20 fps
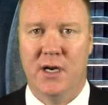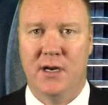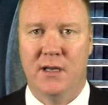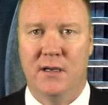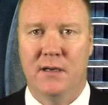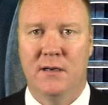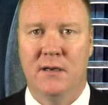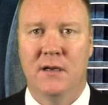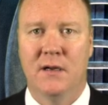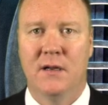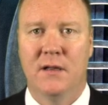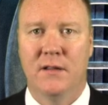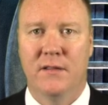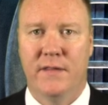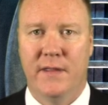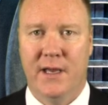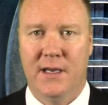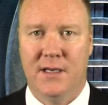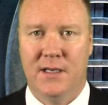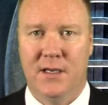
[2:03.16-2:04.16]
it.
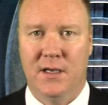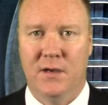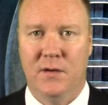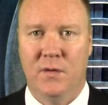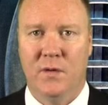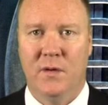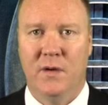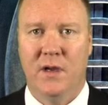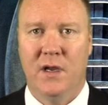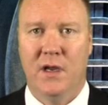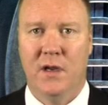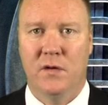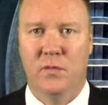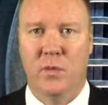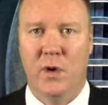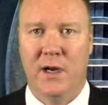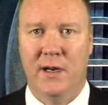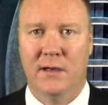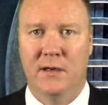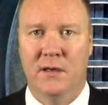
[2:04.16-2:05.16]
Thank you.
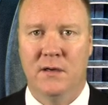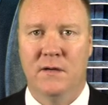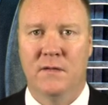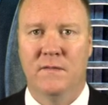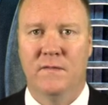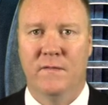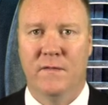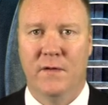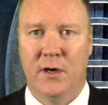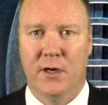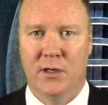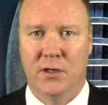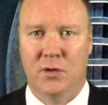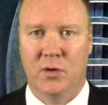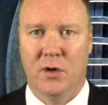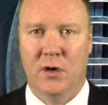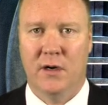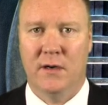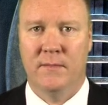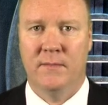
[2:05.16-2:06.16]
In winning, Vernon Croy.